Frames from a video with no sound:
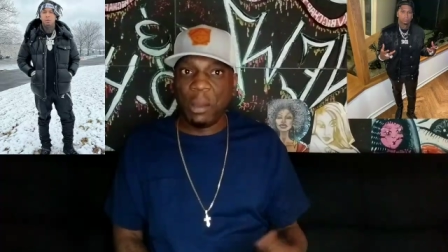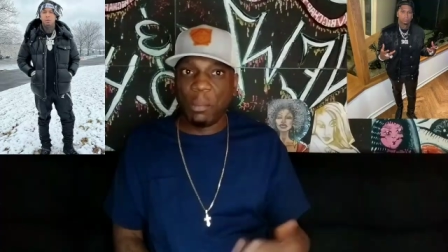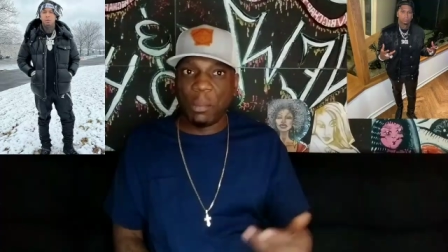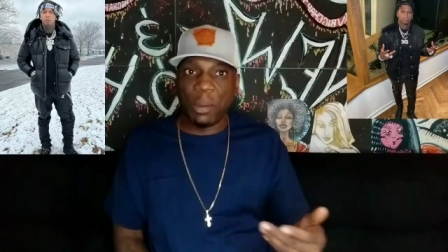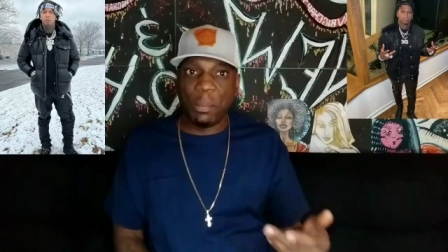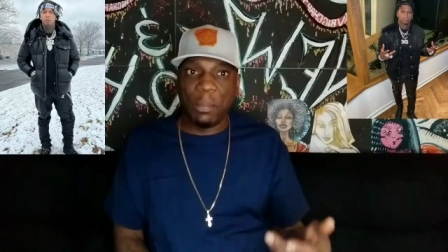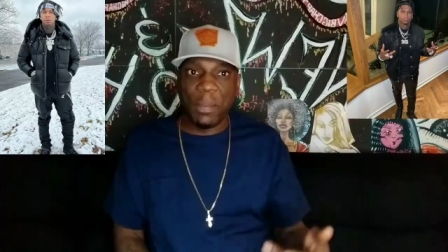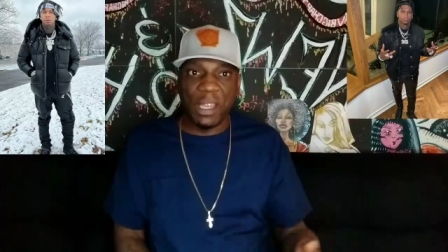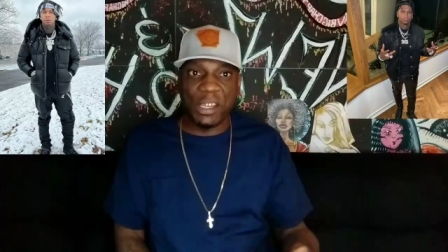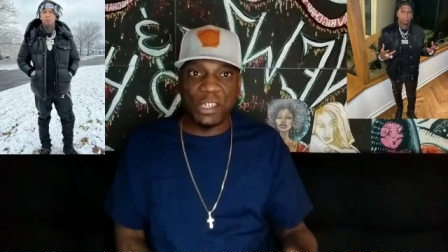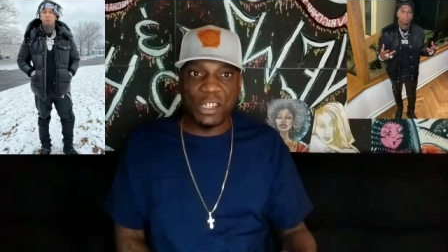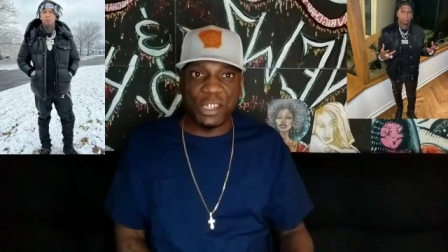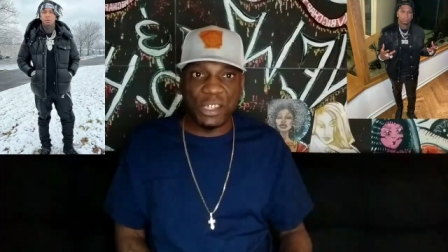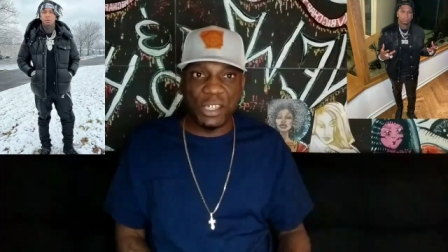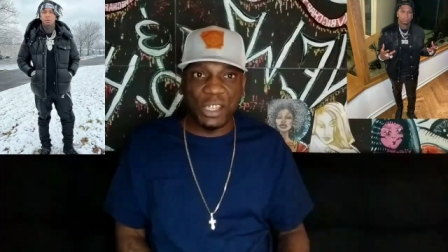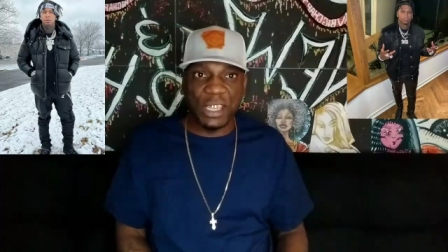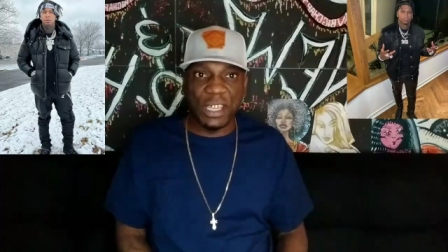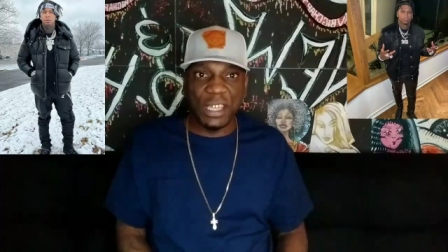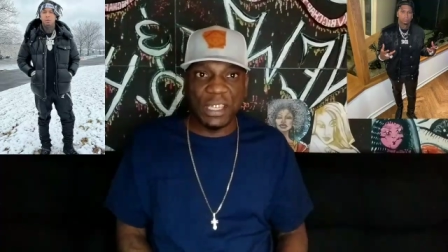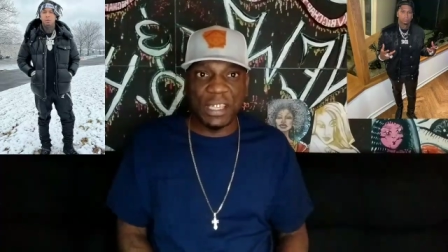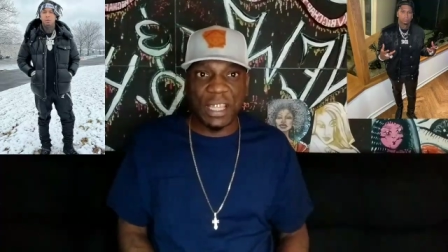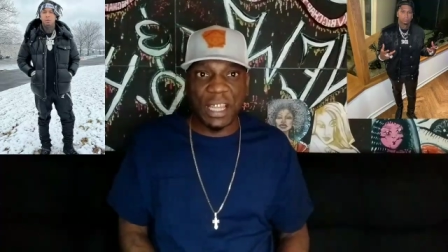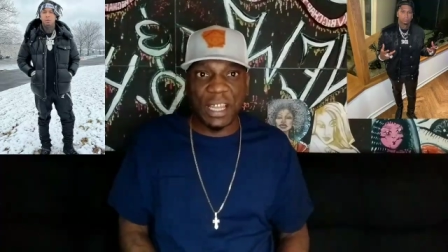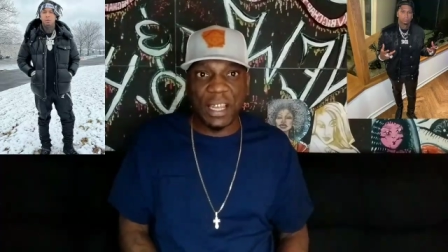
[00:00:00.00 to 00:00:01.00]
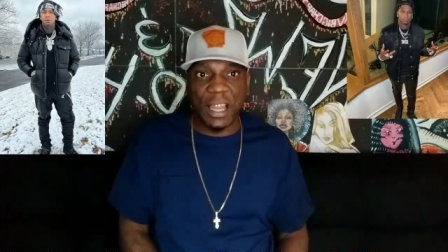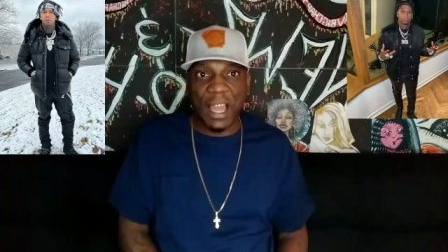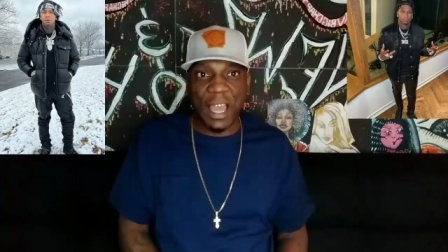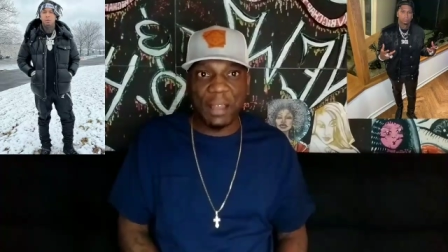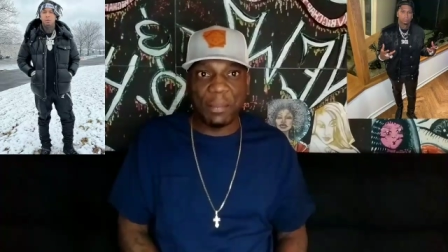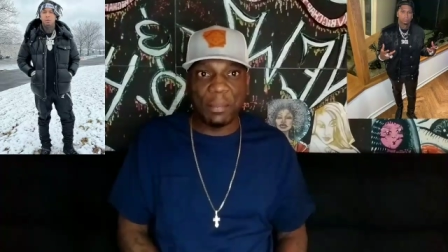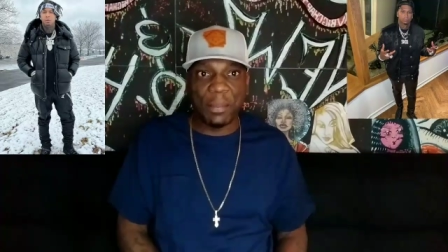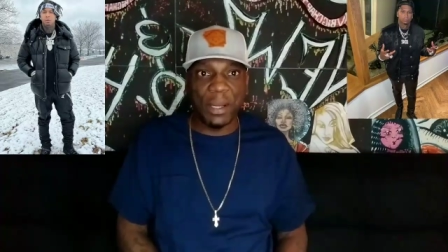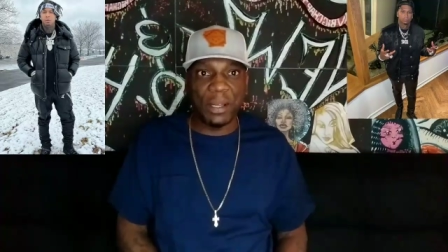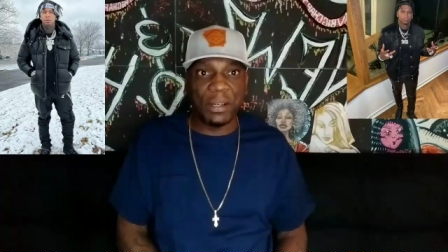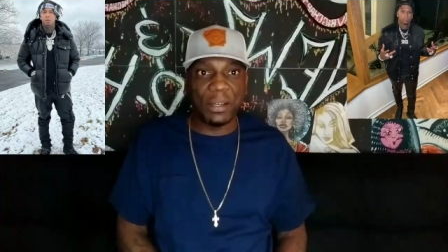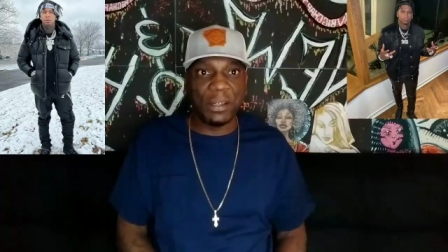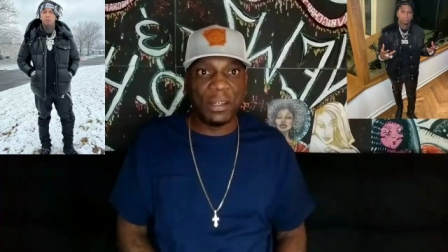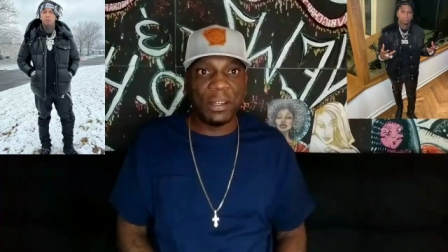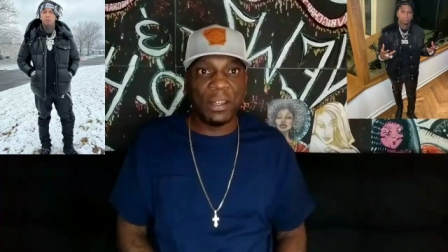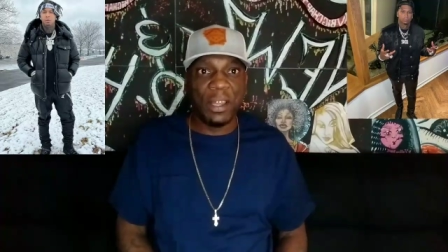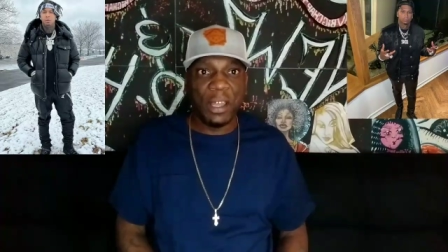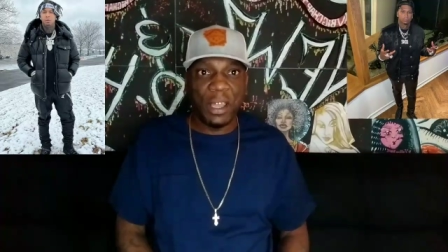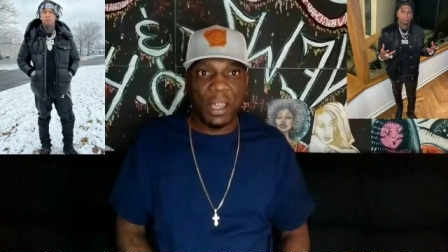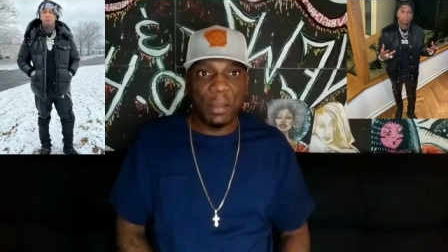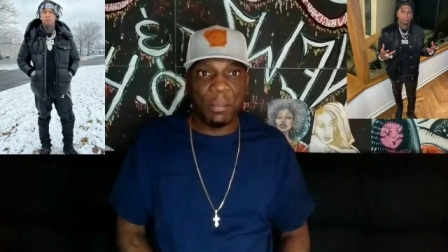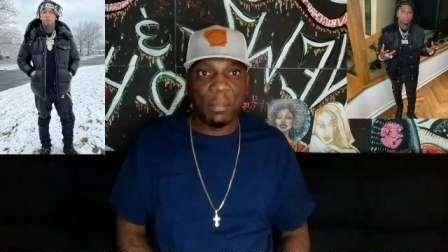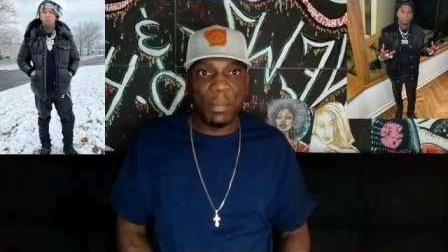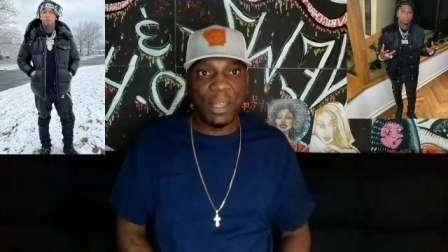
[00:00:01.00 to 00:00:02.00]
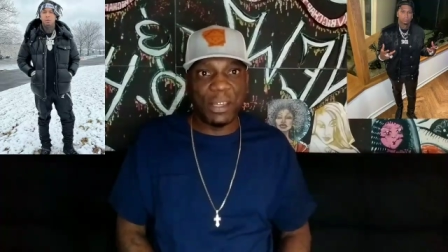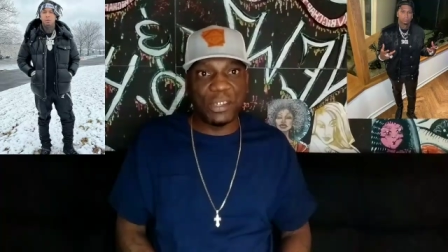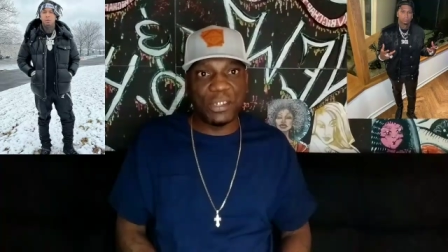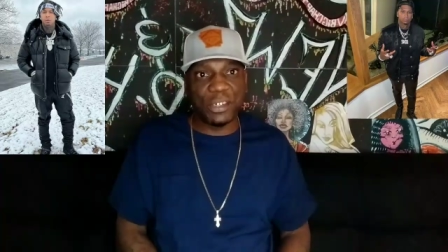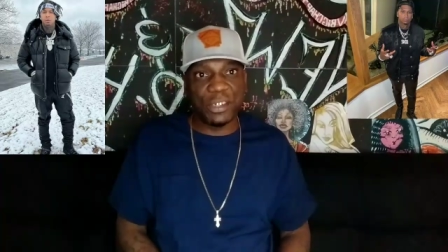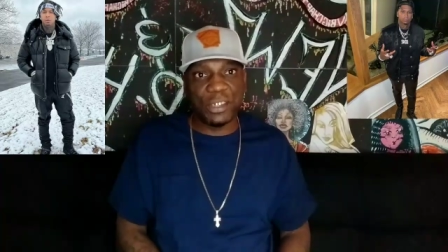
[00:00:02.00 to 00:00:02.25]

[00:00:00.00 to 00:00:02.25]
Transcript: But make sure you hit that like button and make